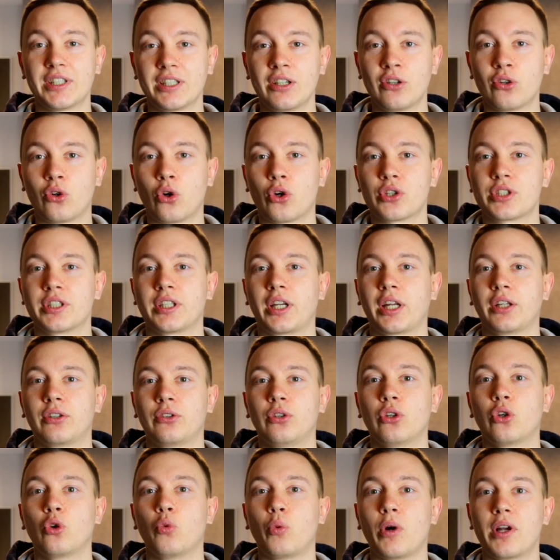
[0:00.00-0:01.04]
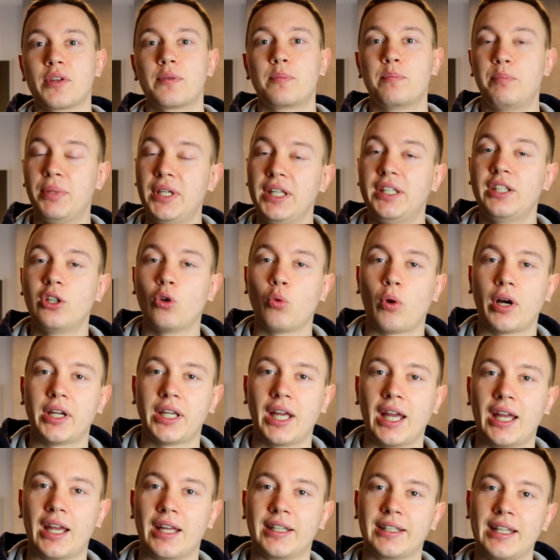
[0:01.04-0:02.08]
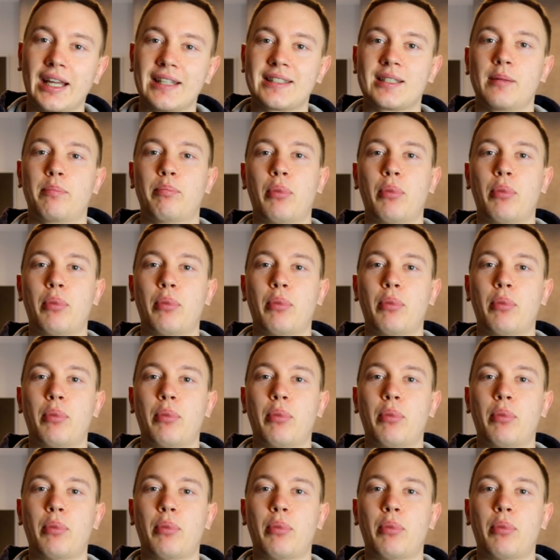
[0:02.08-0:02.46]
second course that I took was PTYA, and that's a